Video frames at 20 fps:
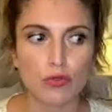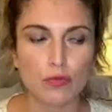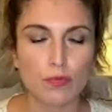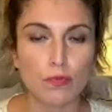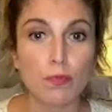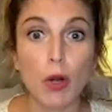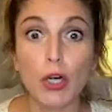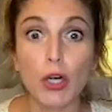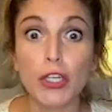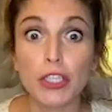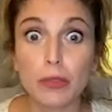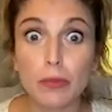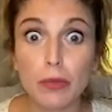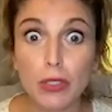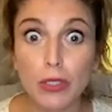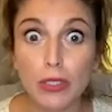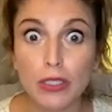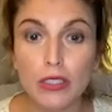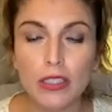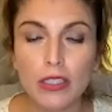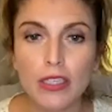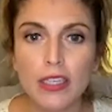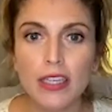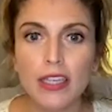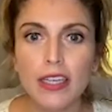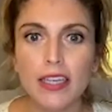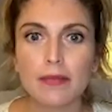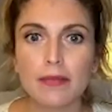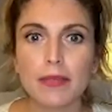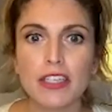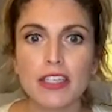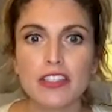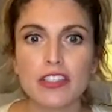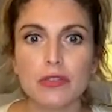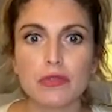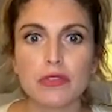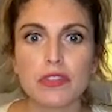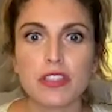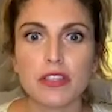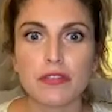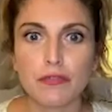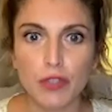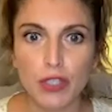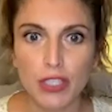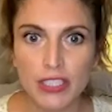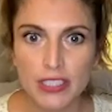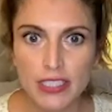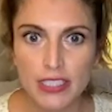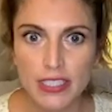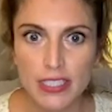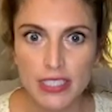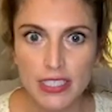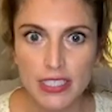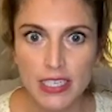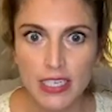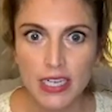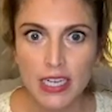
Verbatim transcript: marketable and makes you different,